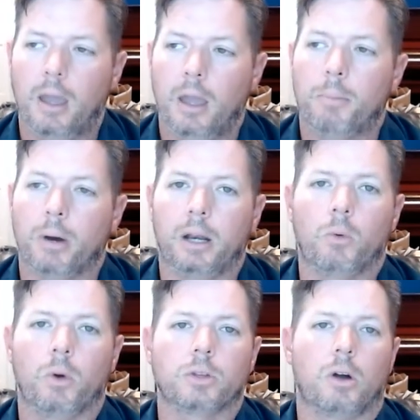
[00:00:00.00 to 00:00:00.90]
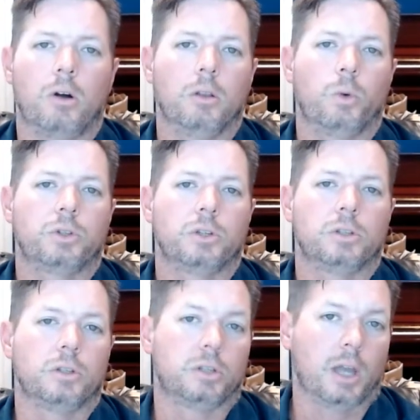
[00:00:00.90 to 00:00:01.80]
But anyways, all of which is to
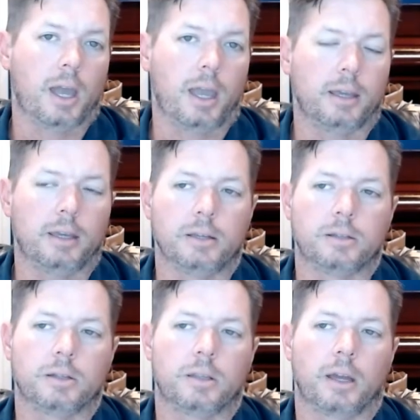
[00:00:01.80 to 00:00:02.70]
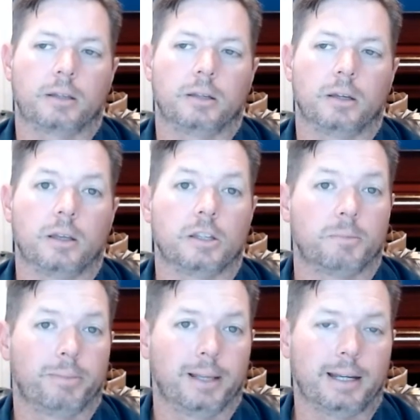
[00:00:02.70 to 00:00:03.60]
say is that they
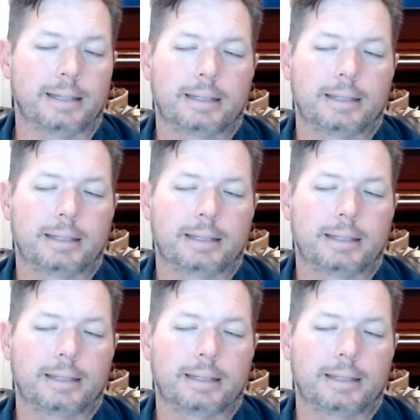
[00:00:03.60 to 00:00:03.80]
split it.